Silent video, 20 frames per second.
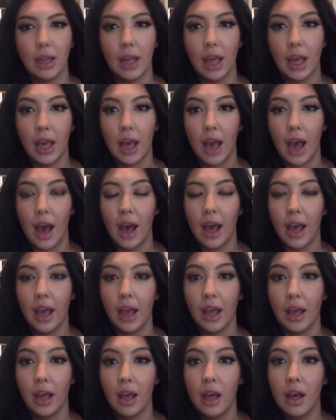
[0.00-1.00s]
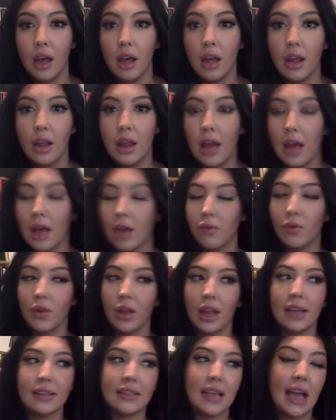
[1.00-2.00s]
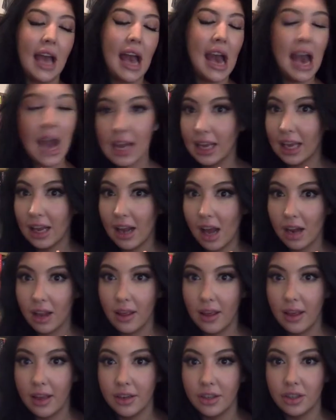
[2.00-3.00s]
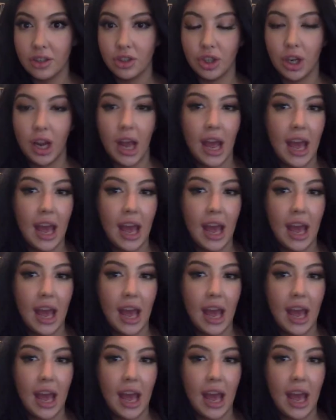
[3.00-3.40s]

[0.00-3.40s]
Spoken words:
Like, I then realized I had to get out of the industry.